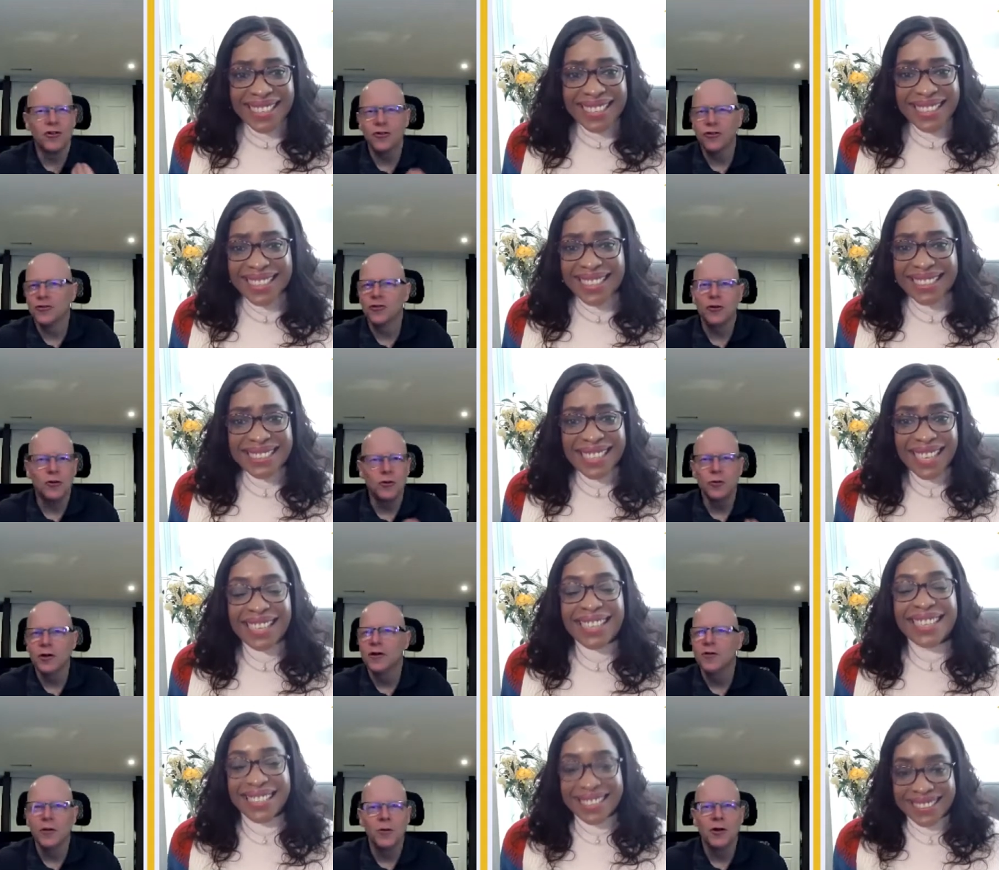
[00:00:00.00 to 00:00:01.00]
Speaker 1: your soul,
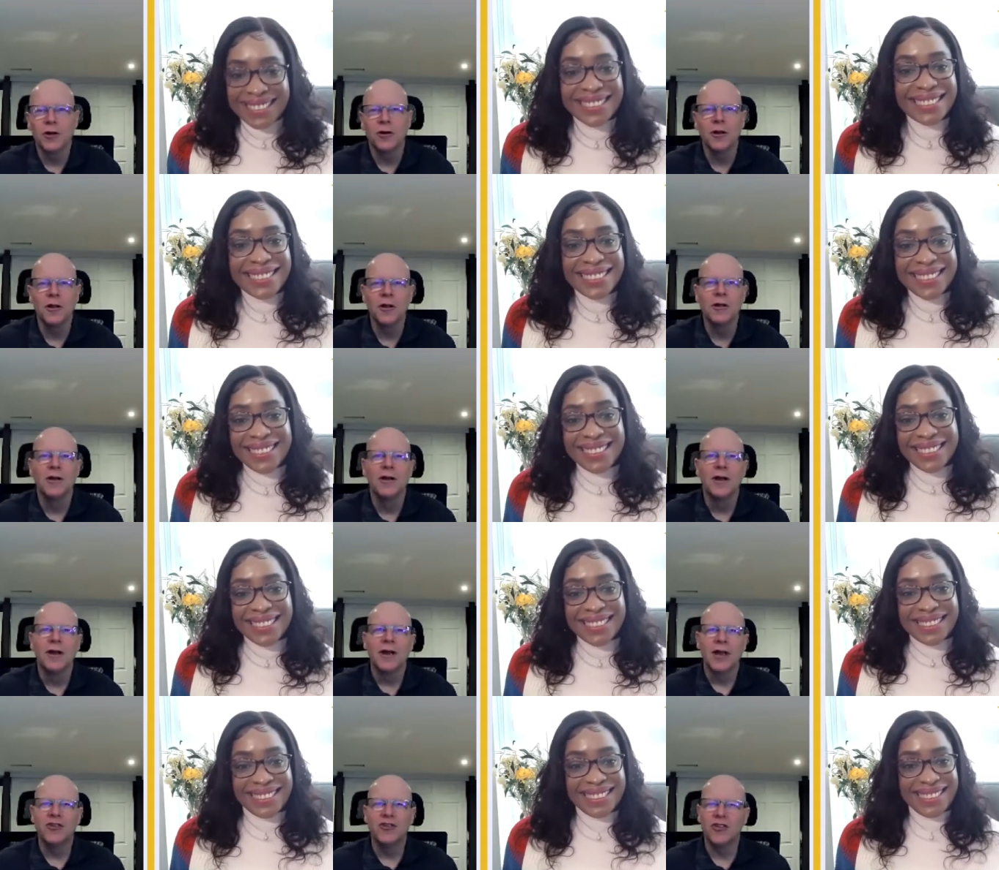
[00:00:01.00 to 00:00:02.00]
whatever you want to call it.
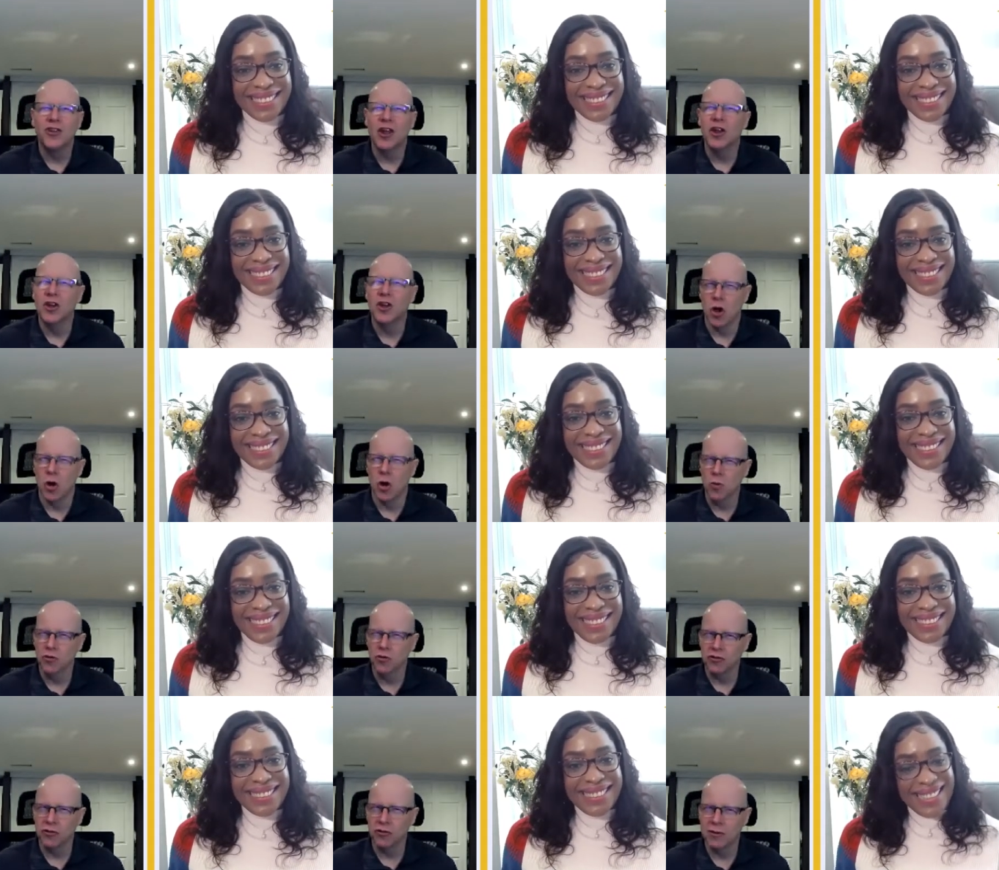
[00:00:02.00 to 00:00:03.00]
It just it
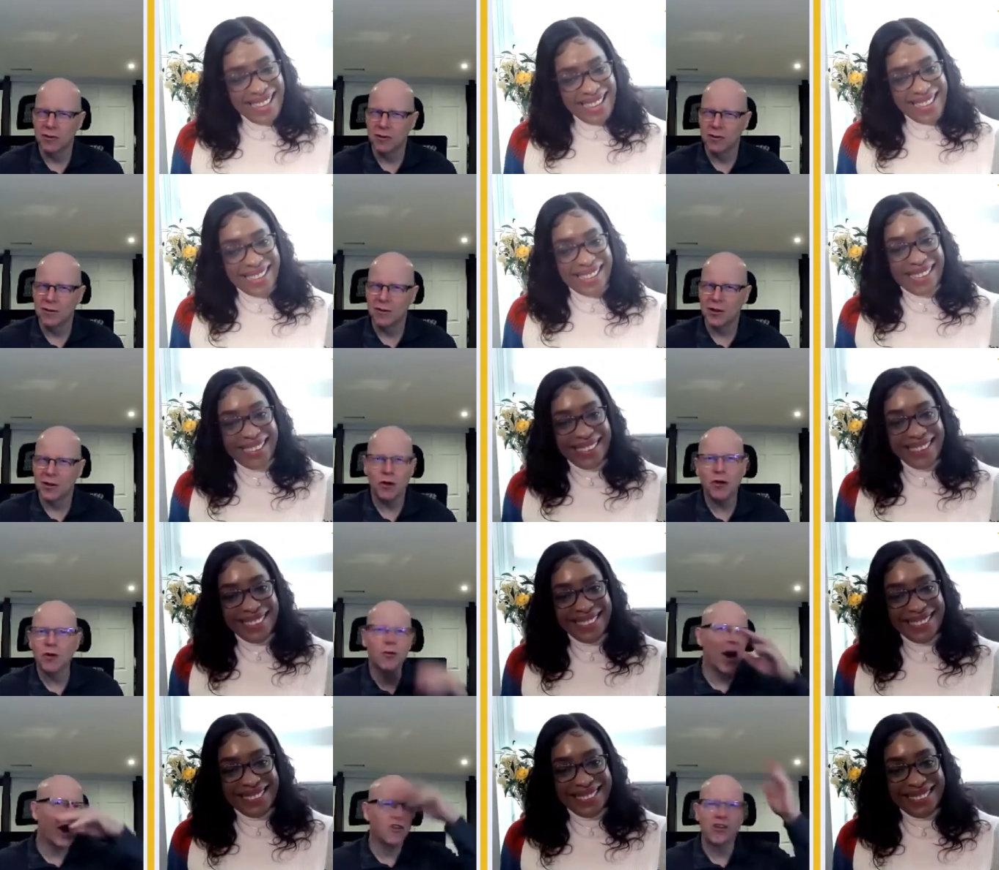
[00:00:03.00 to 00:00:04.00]
knows. Yeah. You can
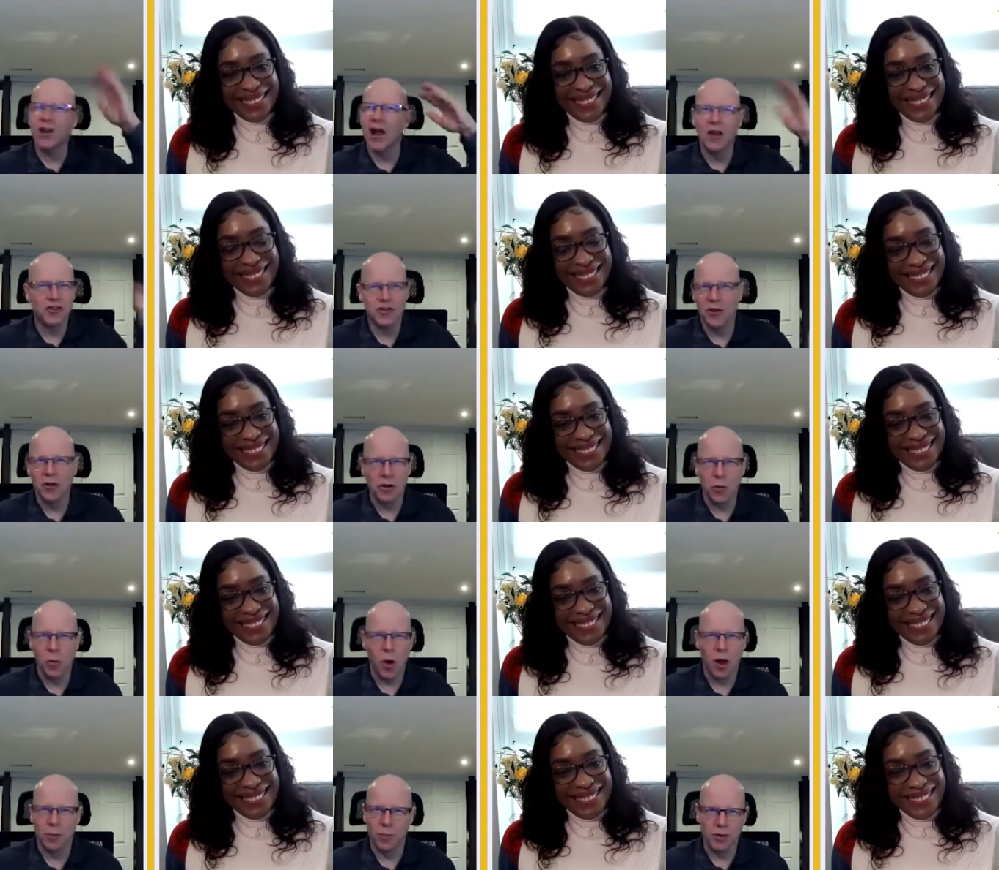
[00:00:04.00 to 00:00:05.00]
rationalize it all you
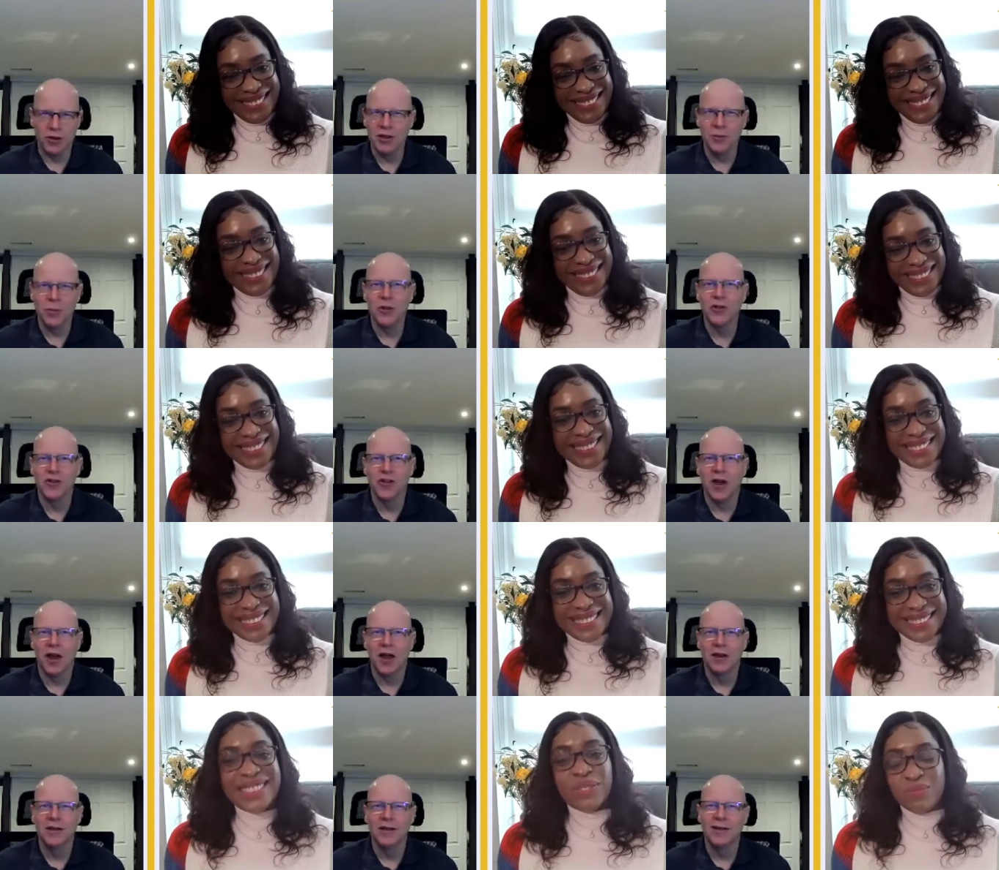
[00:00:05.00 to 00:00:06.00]
want, but deep
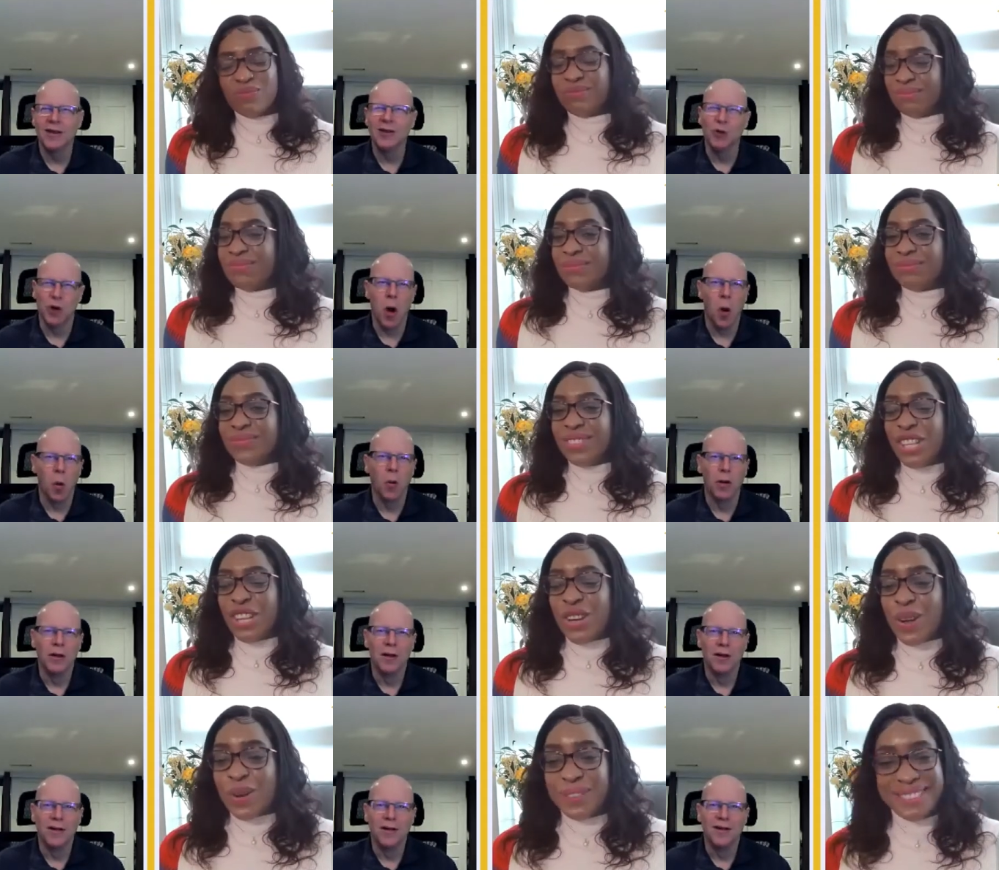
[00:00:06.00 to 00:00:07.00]
inside, you know. You
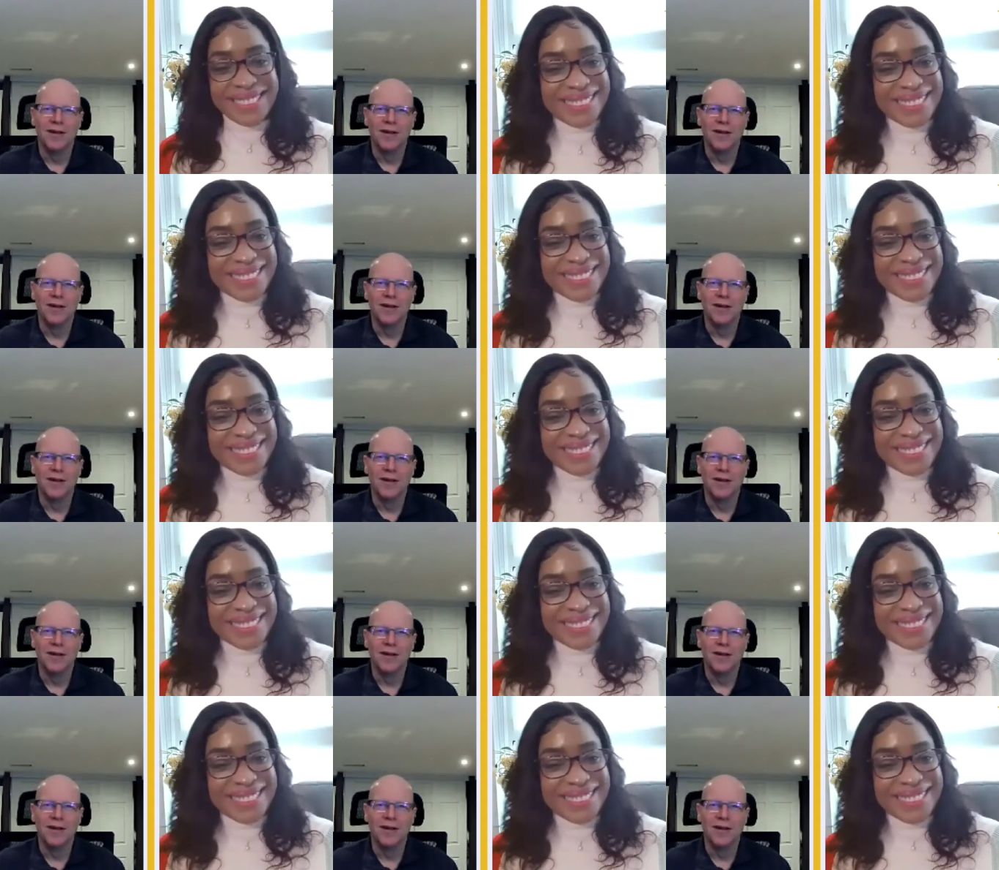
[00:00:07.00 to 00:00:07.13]
know.